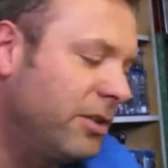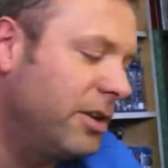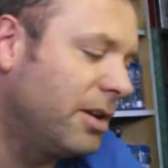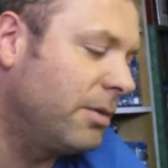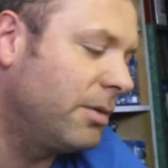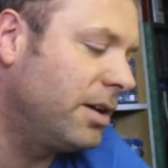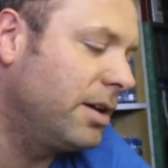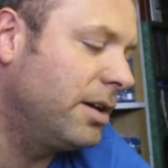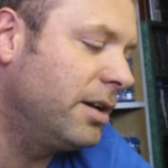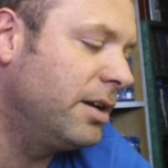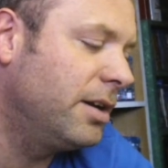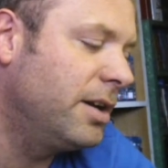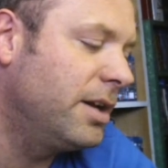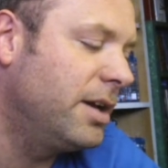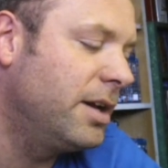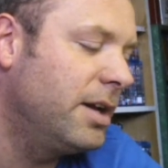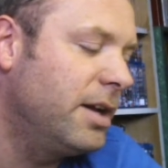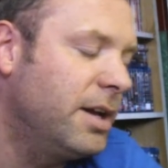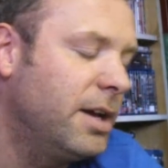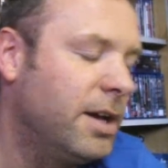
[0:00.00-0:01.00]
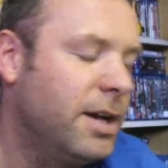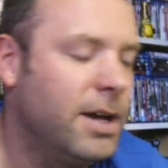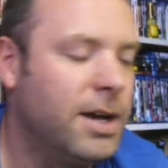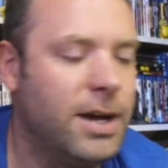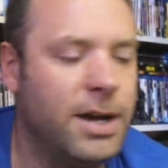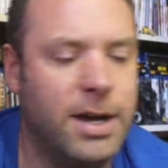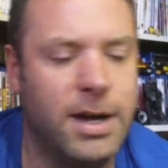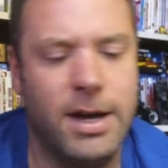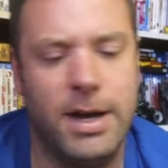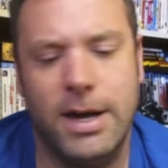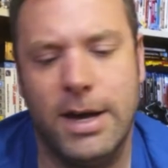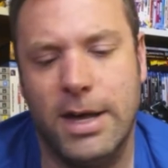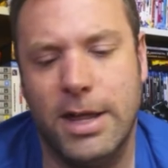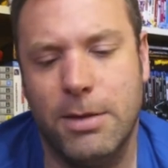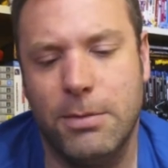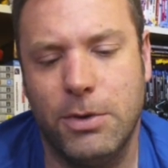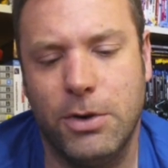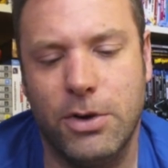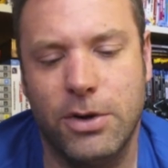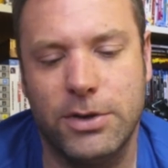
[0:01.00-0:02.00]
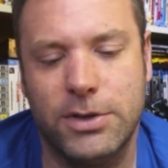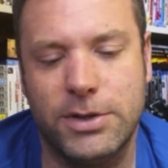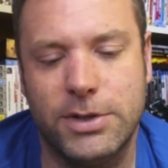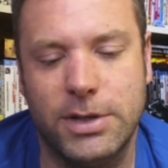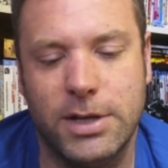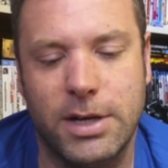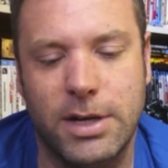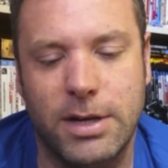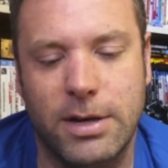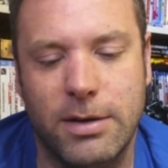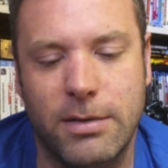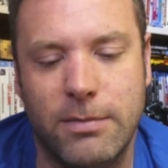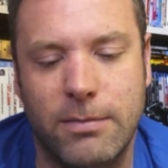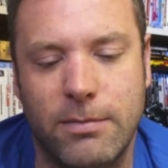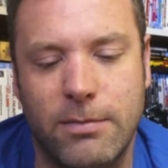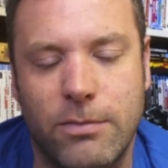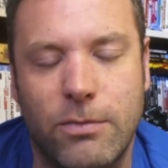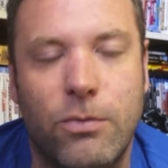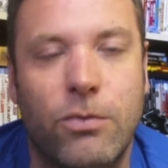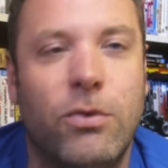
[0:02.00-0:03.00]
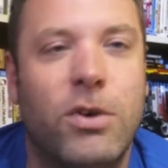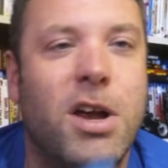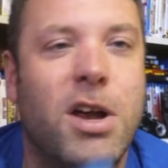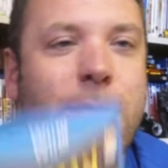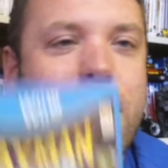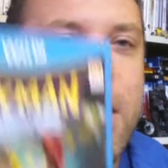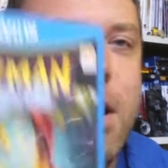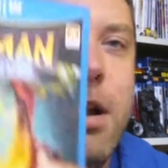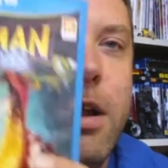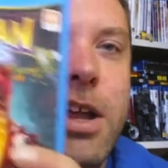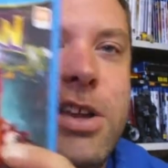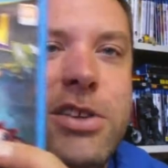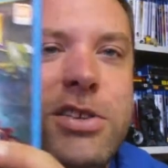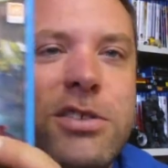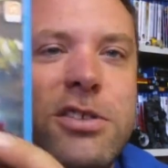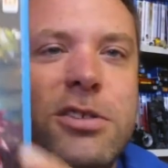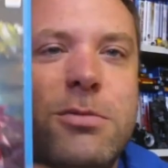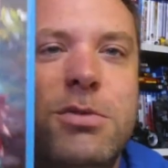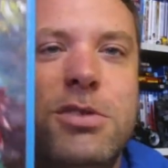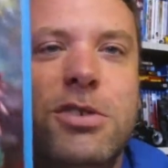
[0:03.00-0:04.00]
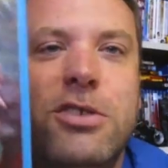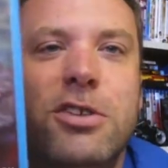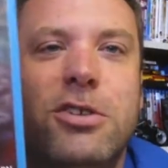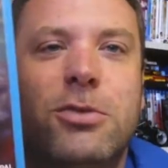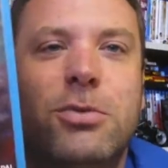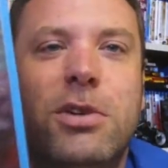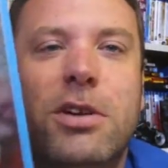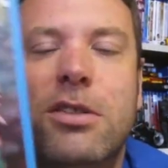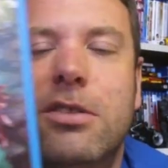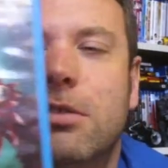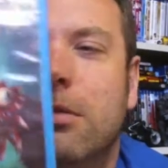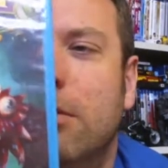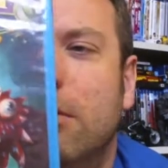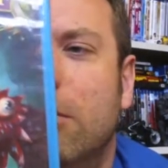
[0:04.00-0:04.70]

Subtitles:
that one. Then we got Rayman Legends, which I think is one of the